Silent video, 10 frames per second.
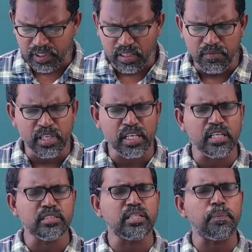
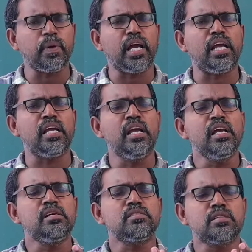We
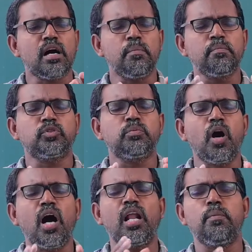supply some
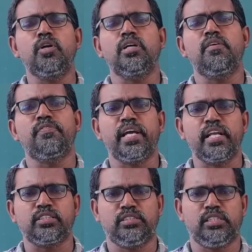small amount of
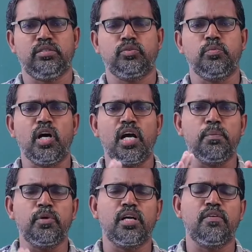energy. Small
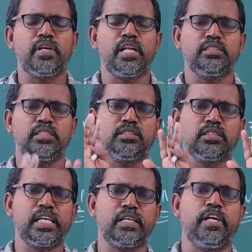amount of energy is
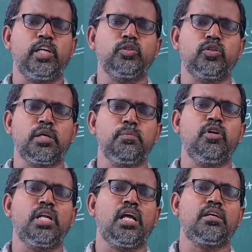required to remove
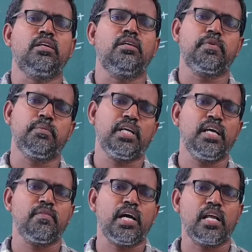an electron from
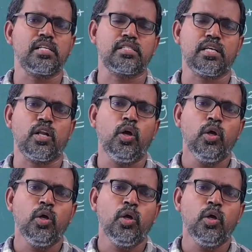their valence shell.